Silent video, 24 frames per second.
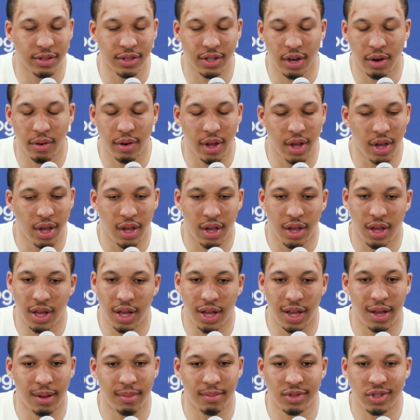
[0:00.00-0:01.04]
So
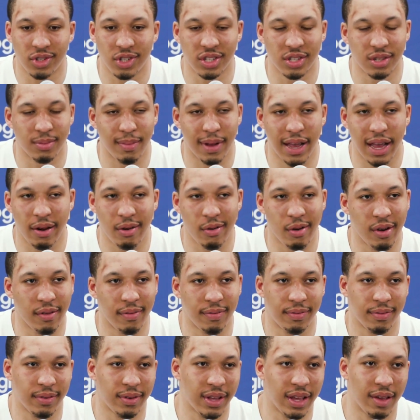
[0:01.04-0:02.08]
it's just a matter
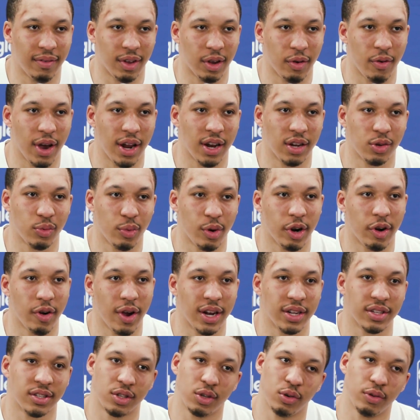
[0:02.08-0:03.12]
of giving credit to where
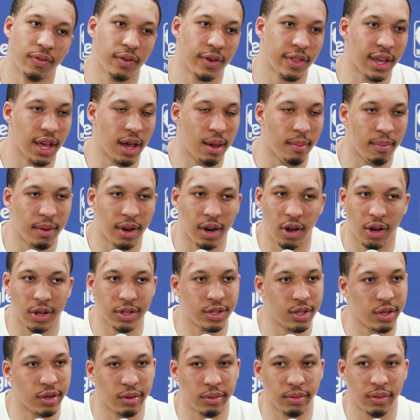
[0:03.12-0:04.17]
credit's due for them and
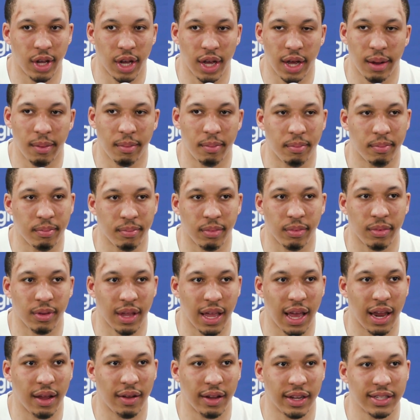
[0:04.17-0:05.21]
also
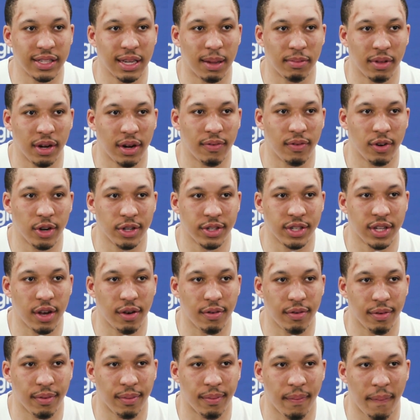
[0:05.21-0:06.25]
kind of accepting it for
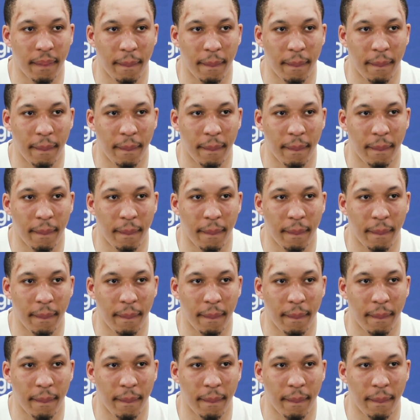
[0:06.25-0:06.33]
yourself.